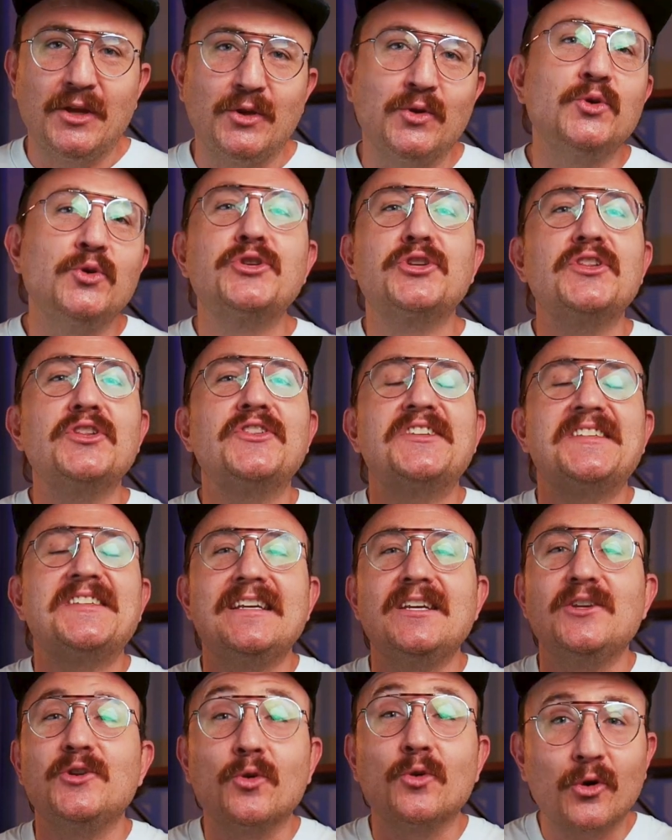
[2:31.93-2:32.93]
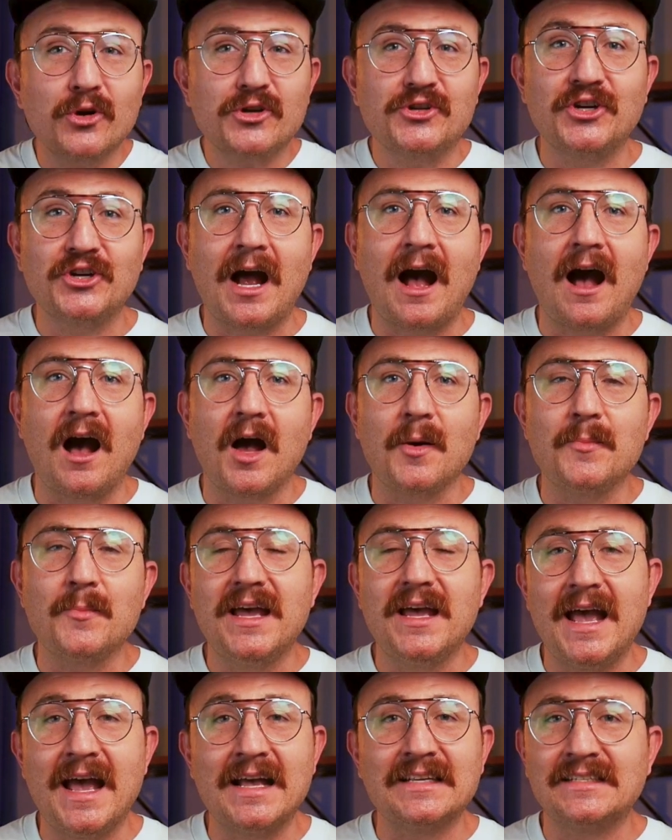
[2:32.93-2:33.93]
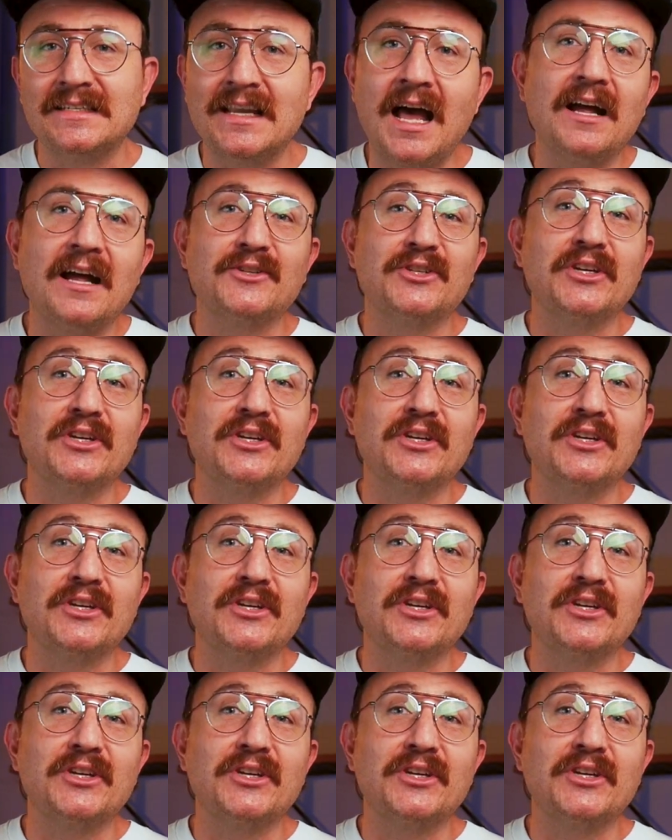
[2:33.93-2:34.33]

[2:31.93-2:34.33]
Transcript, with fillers: you should see your job as not